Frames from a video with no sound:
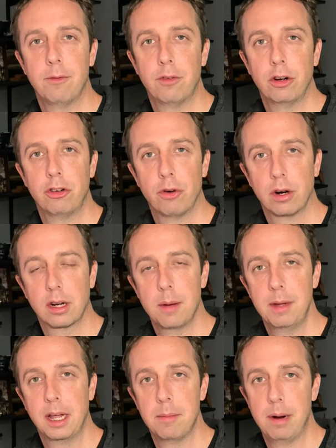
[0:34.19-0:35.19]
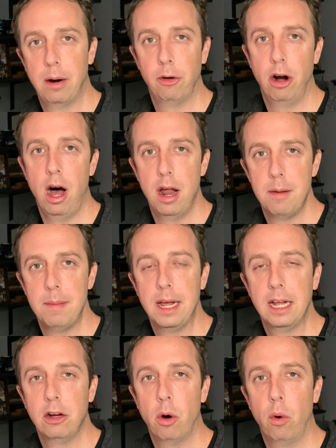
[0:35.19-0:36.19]
for a shortcoming in Power
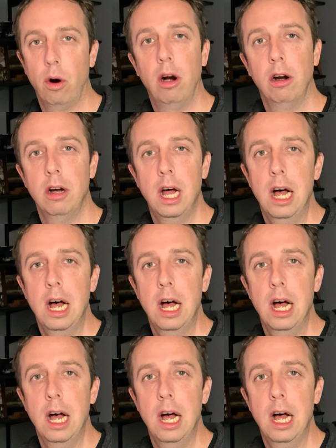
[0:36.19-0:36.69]
Automate or